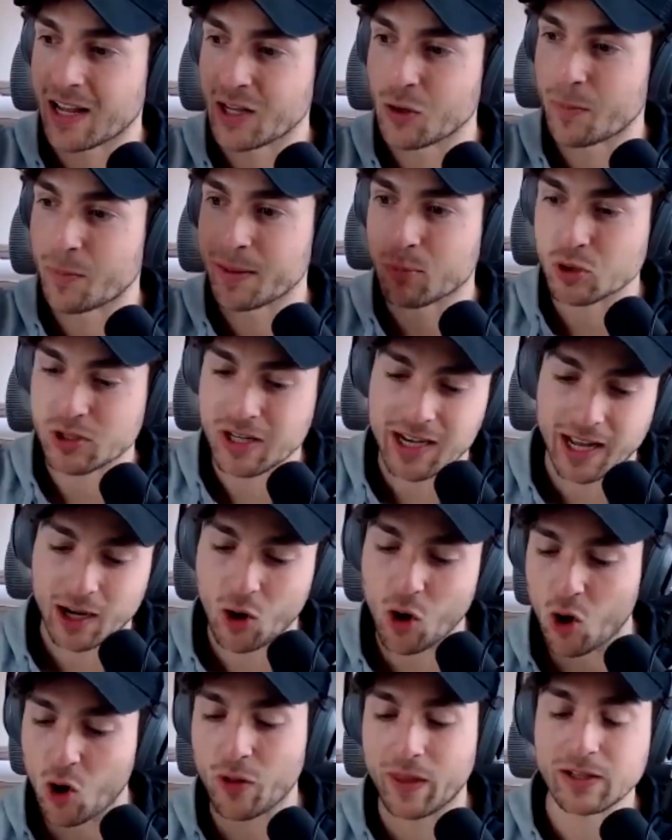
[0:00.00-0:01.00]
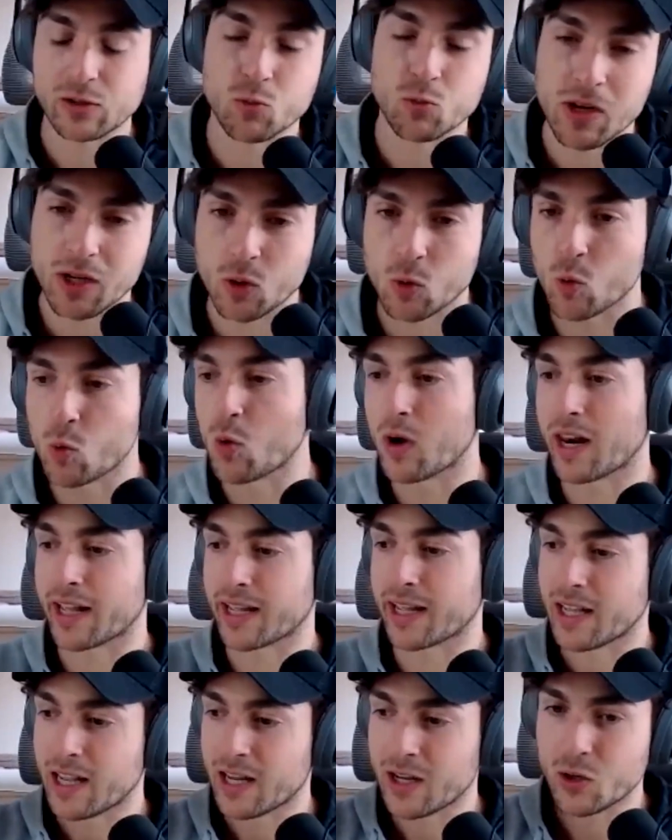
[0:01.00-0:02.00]
people saying like, oh, that's really cool. And
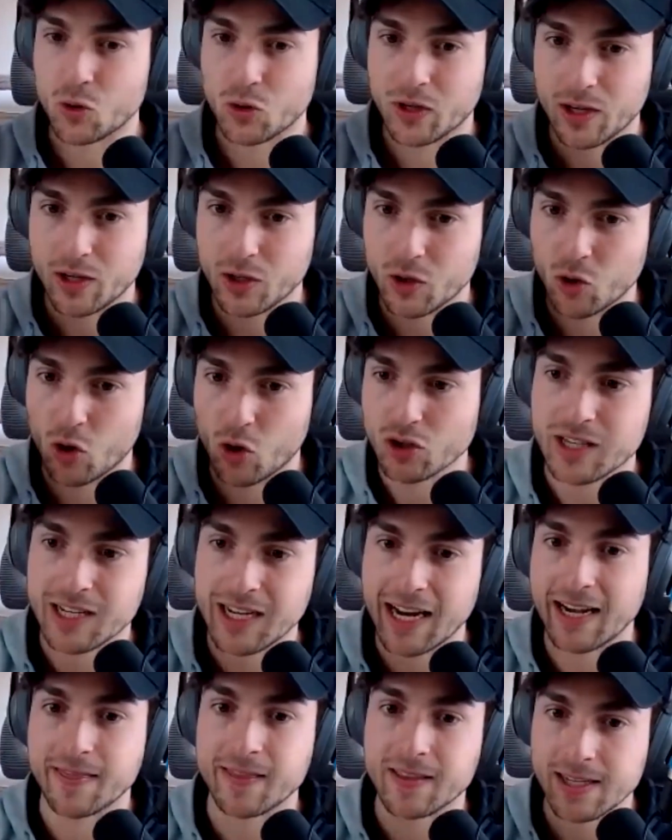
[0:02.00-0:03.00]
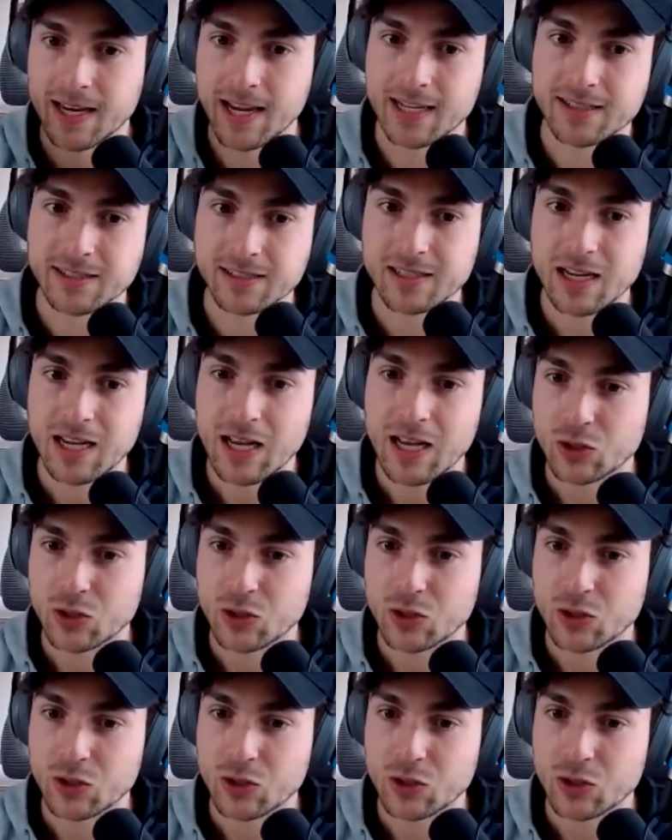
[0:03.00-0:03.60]
like, you're constantly getting these hits.